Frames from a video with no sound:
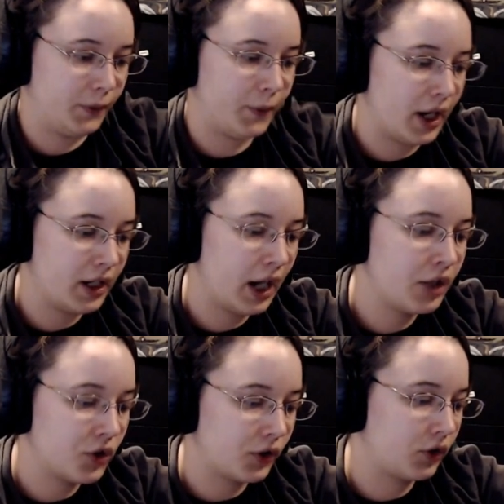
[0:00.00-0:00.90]
fine. I
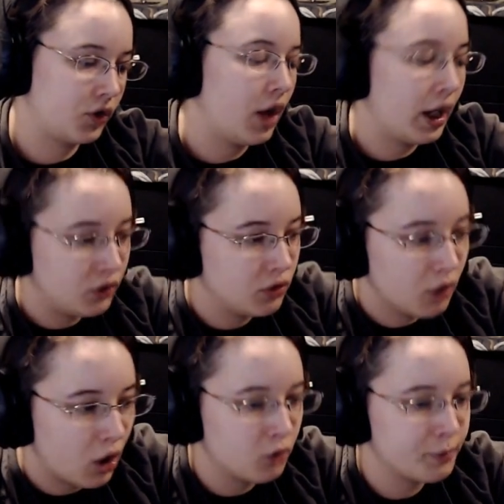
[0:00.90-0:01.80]
do
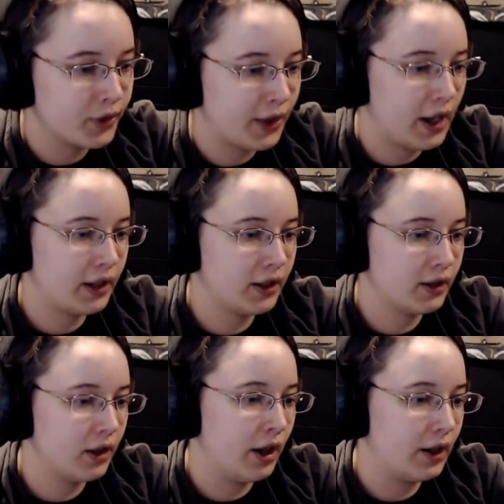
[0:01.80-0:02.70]
hope that
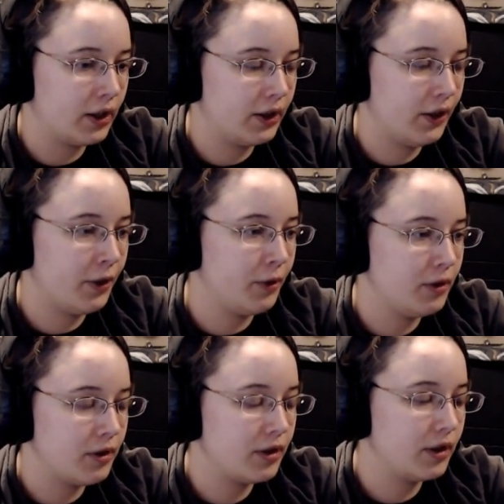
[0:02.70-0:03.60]

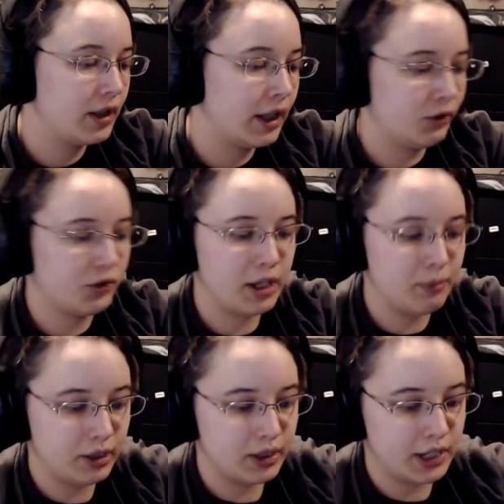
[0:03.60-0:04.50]
the
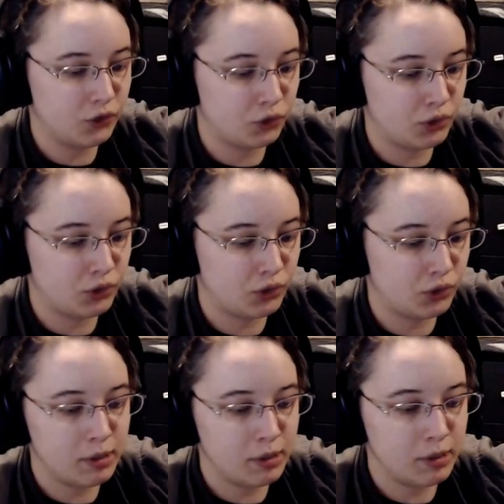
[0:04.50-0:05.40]
entertainment industry, the
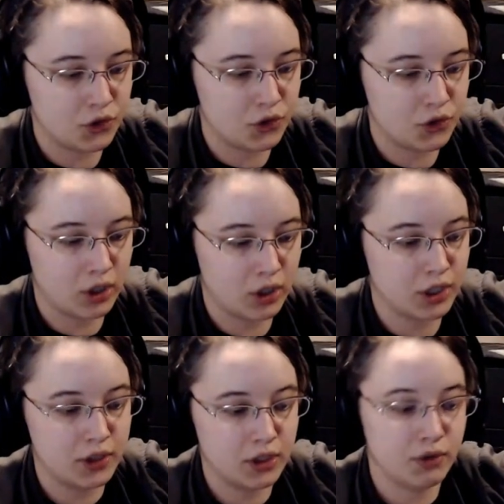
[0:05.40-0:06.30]
people in charge, continue
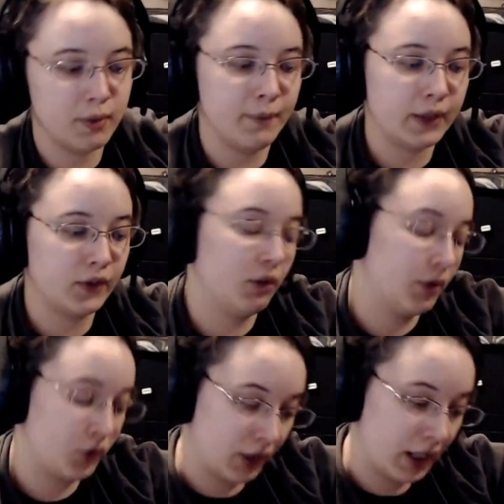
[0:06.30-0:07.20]
to invest in
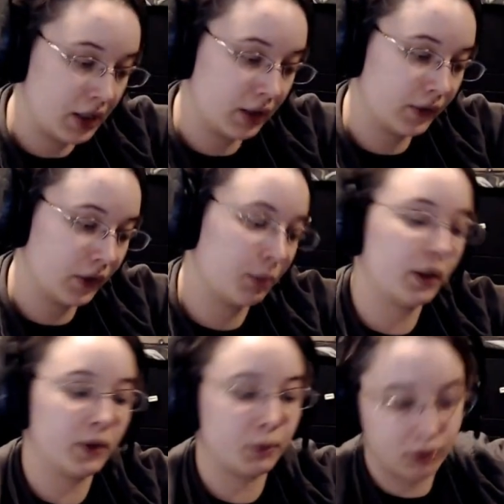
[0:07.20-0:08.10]
original ideas as well
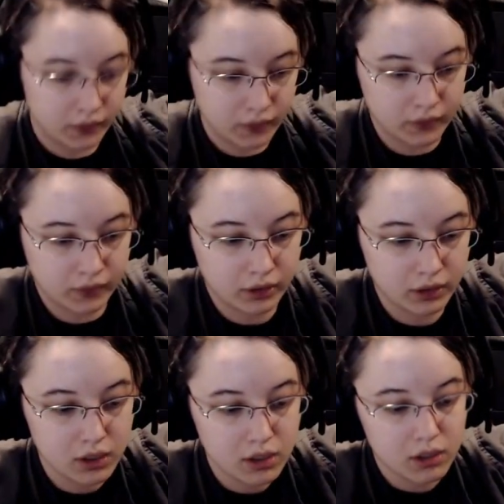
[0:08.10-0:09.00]
as pre-existing
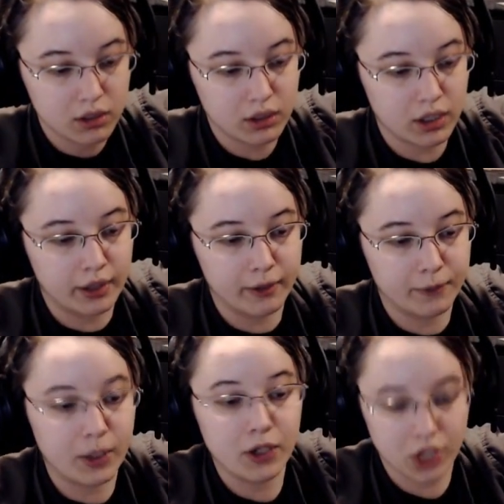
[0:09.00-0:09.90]

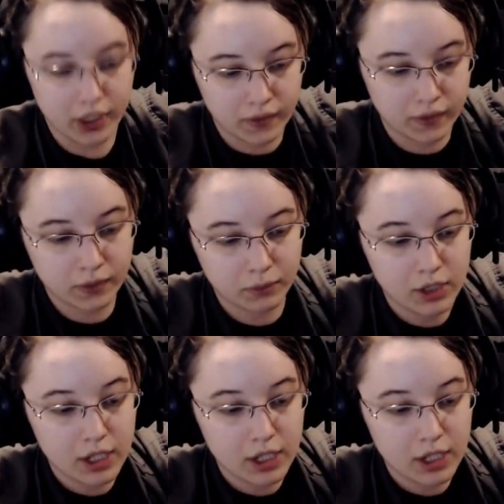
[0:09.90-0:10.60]
franchises.